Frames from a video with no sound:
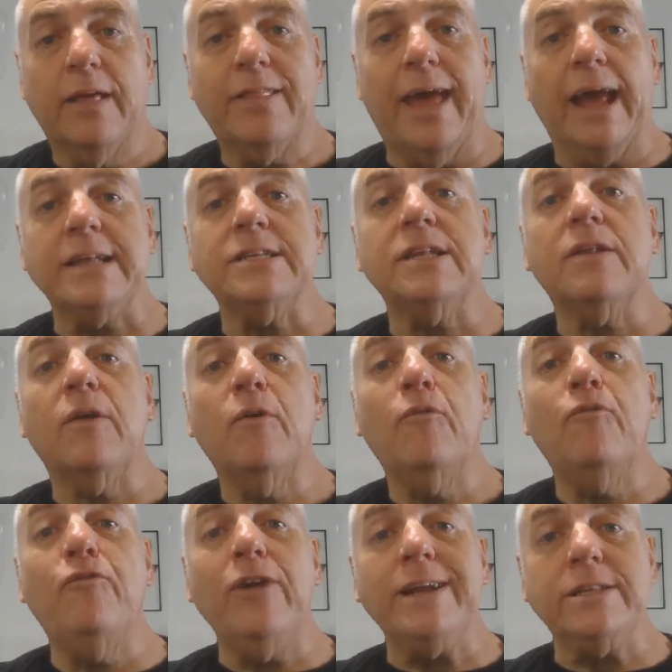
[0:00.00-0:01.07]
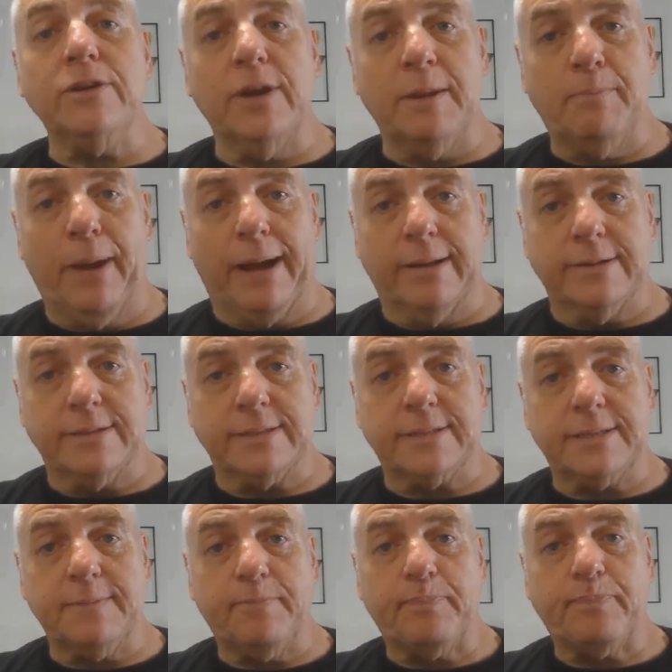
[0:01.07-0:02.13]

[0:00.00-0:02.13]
They acted victory bells.